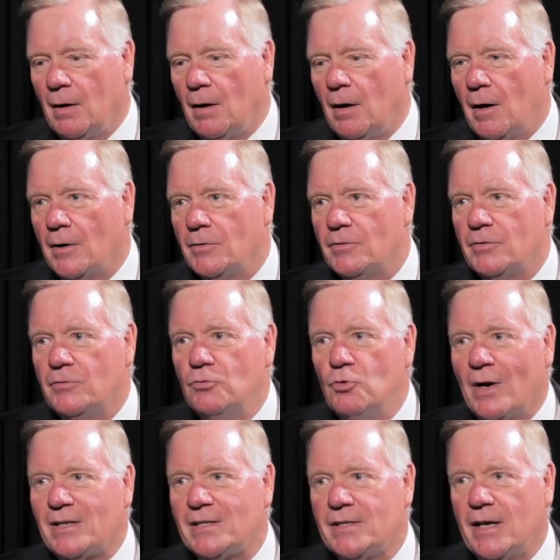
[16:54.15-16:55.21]
our
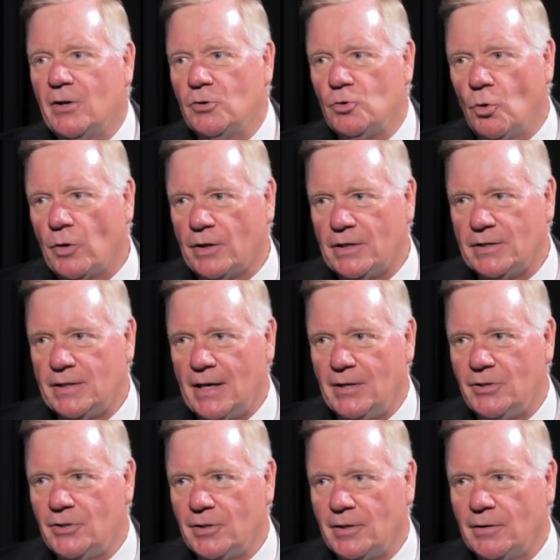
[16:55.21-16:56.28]
direct sales
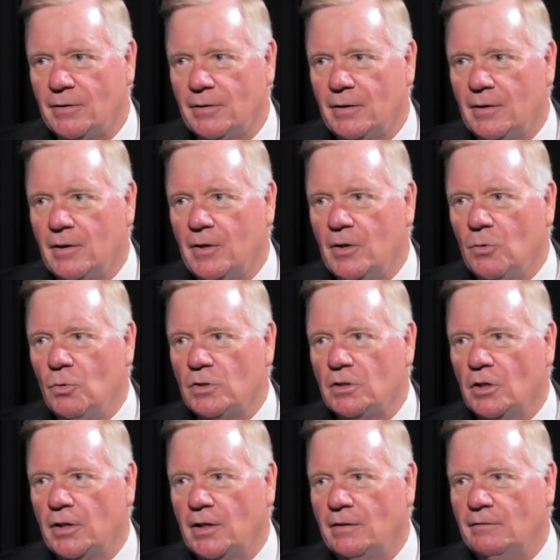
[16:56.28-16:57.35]
organization was
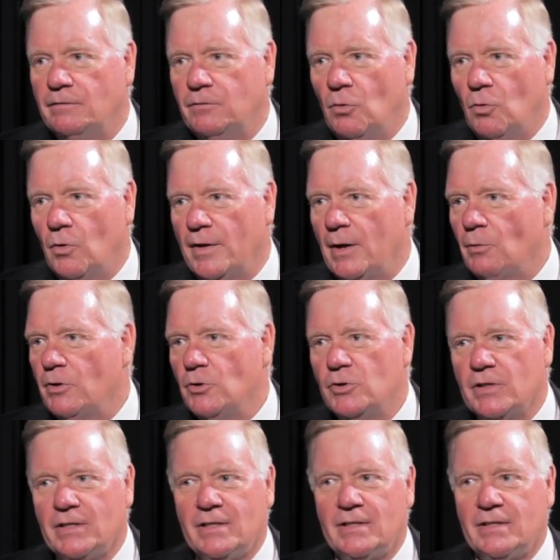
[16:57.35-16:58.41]
looking for, they were
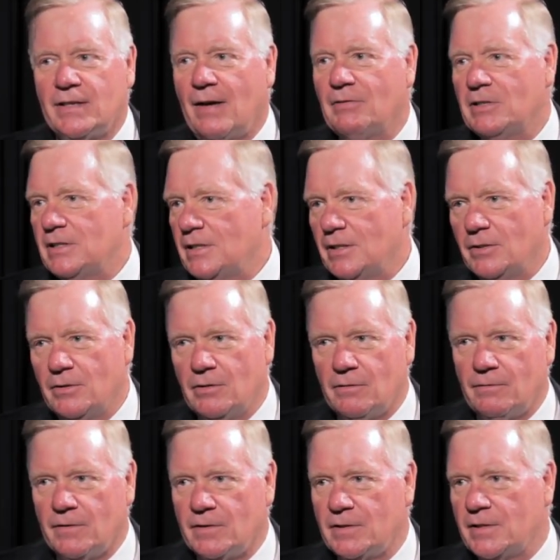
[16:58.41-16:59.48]
using 17 different